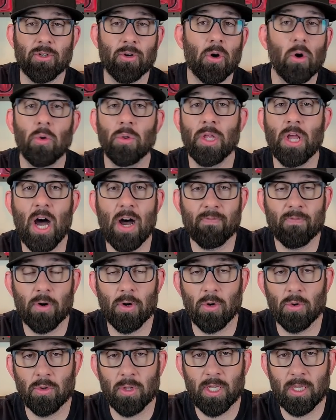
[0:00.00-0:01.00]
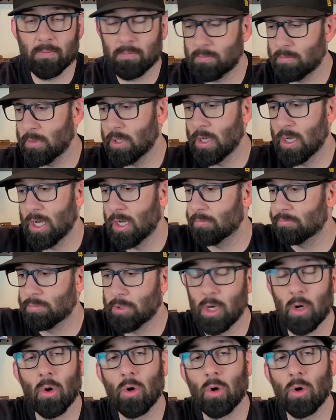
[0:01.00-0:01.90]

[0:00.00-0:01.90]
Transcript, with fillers: that are only offered only, uh, you know,